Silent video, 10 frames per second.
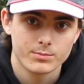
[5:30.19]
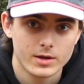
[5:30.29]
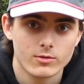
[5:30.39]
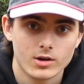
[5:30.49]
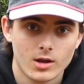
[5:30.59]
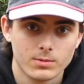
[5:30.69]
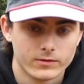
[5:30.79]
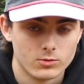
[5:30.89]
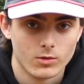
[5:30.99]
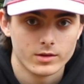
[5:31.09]
Pick one up
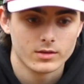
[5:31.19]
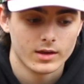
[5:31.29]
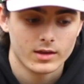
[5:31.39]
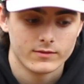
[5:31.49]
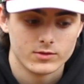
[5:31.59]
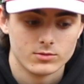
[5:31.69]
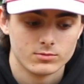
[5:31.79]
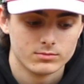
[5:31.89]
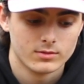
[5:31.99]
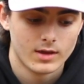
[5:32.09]
if you want, like if you
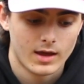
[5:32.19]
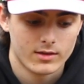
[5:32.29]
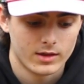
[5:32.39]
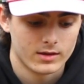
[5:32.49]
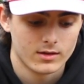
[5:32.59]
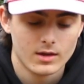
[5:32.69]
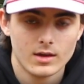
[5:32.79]
had like,